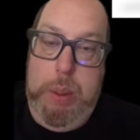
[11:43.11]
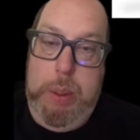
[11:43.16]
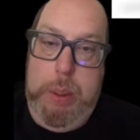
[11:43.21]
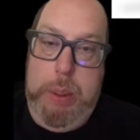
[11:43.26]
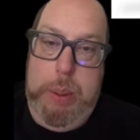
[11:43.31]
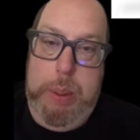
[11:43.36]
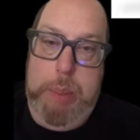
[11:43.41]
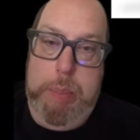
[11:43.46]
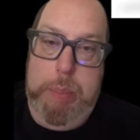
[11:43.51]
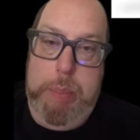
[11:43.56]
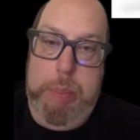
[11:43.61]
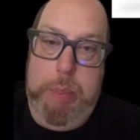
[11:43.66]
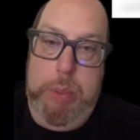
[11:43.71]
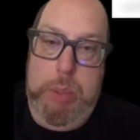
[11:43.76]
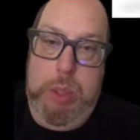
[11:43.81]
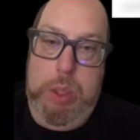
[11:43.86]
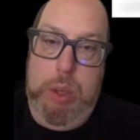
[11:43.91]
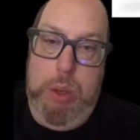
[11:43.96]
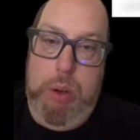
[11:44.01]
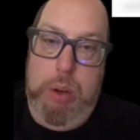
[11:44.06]
And
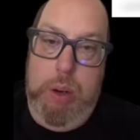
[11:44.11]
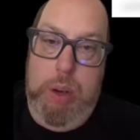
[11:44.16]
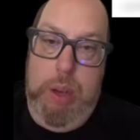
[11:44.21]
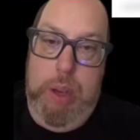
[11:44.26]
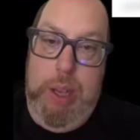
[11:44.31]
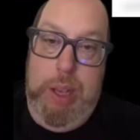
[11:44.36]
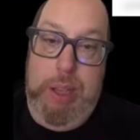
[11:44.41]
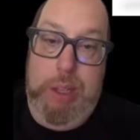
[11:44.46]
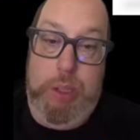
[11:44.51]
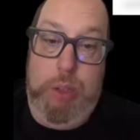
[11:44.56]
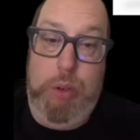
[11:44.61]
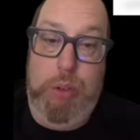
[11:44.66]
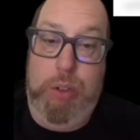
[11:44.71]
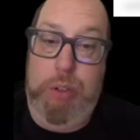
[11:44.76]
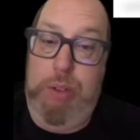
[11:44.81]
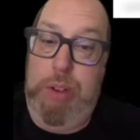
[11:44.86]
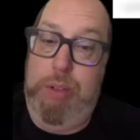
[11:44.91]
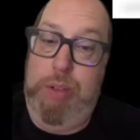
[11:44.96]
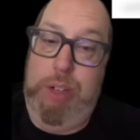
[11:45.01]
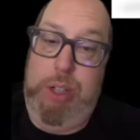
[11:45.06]
it's got rid of
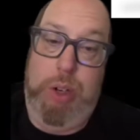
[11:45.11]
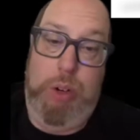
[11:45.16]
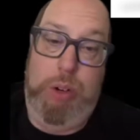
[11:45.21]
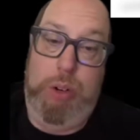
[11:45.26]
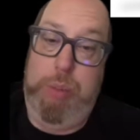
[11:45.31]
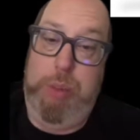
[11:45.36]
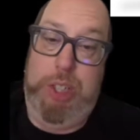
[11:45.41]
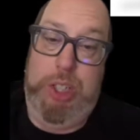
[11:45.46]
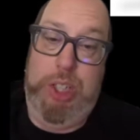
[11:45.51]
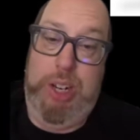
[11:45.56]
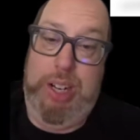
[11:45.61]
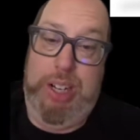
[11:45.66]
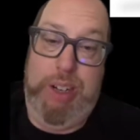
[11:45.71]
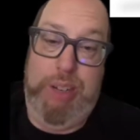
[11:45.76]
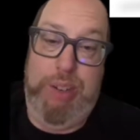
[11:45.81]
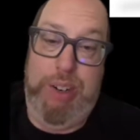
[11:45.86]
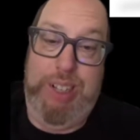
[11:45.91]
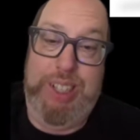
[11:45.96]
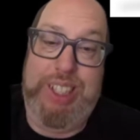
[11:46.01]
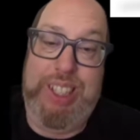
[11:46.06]
that really horribly janky
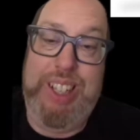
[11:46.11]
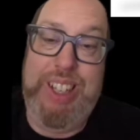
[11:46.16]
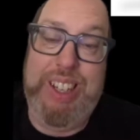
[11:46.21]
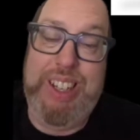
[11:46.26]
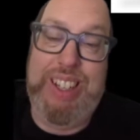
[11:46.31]
face.